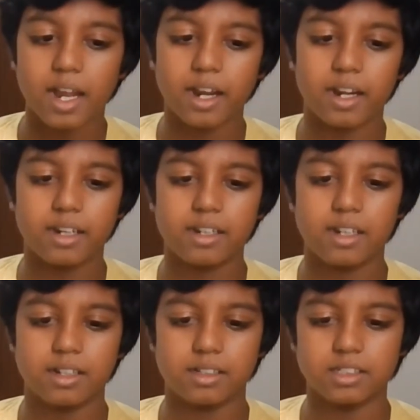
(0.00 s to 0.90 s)
And
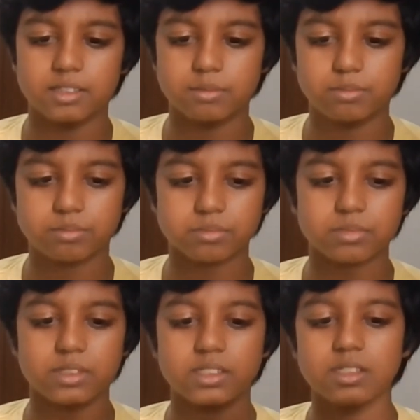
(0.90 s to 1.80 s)

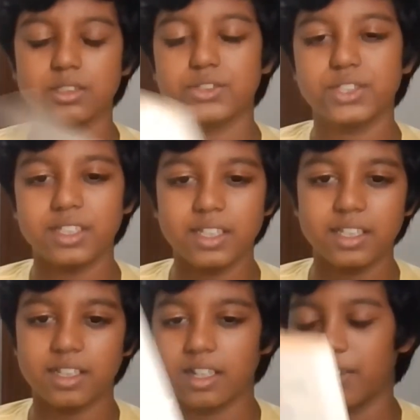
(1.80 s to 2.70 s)

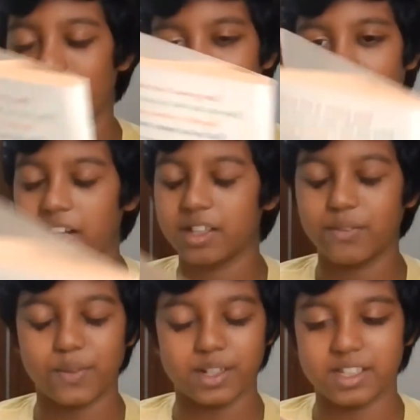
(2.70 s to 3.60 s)
she
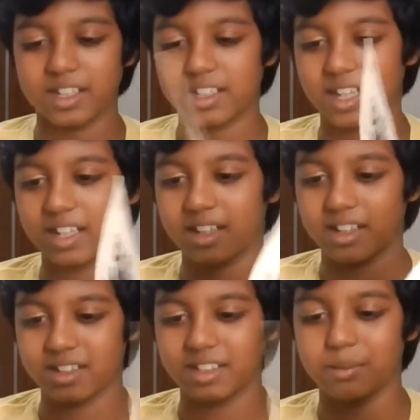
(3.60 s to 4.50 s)
another funny thing that
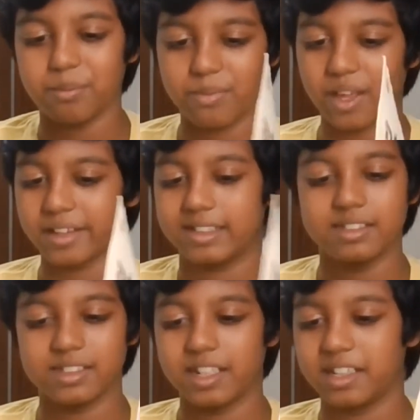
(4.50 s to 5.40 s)
I
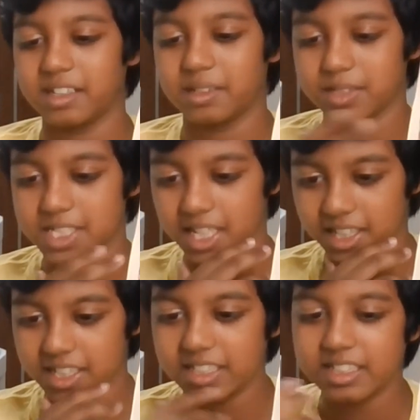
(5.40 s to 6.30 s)
read at the
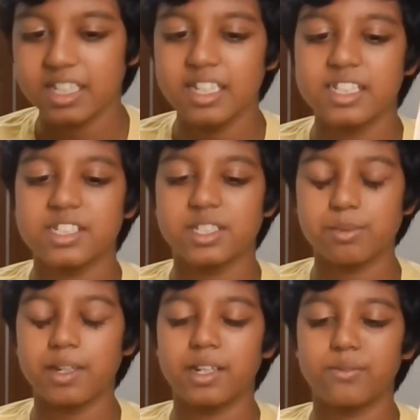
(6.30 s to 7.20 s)
start is
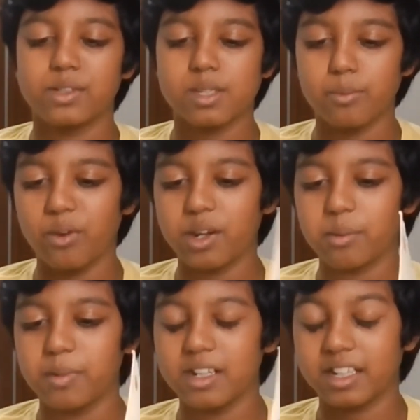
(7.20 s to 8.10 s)
she's waiting for someone
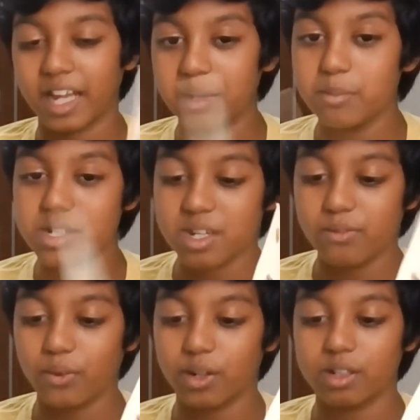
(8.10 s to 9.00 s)
to build a time
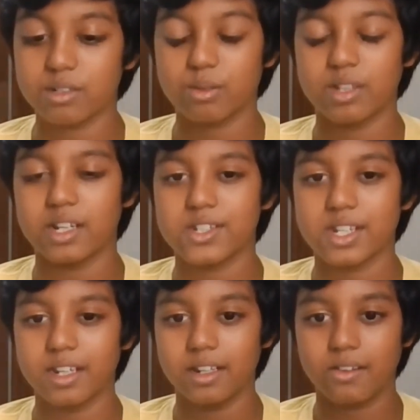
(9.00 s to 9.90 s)
machine for her so that
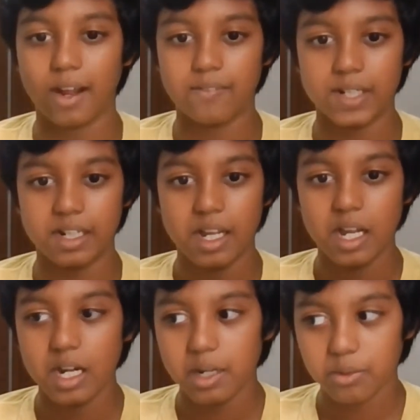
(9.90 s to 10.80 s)
she can travel
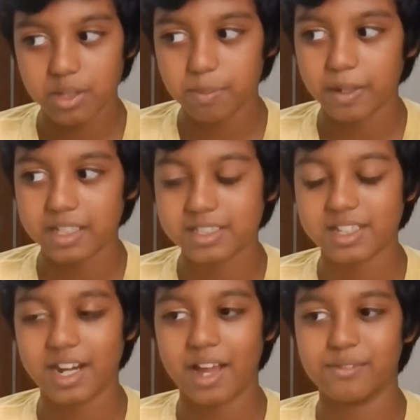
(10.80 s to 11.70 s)
to the
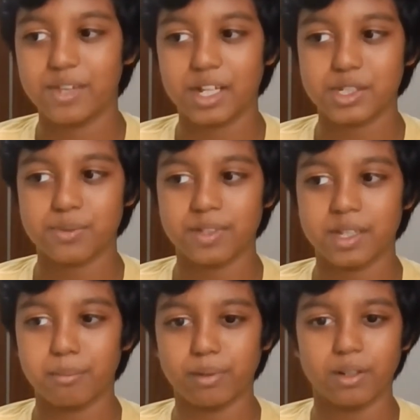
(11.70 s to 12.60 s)
past and have lunch with
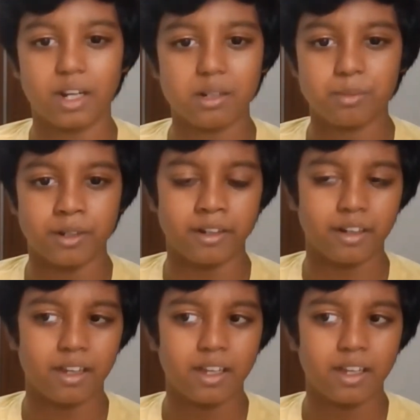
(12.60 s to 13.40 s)
Emperor Akbar.